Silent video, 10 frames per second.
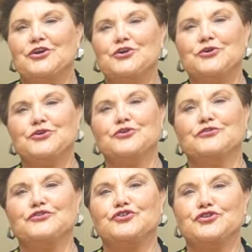you
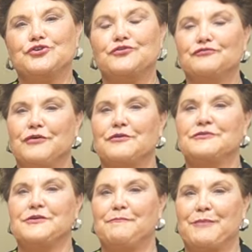use two
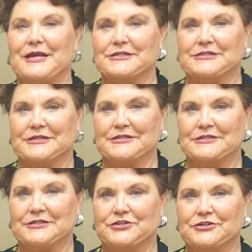rows of basting
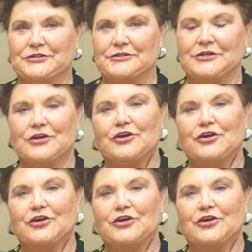stitches.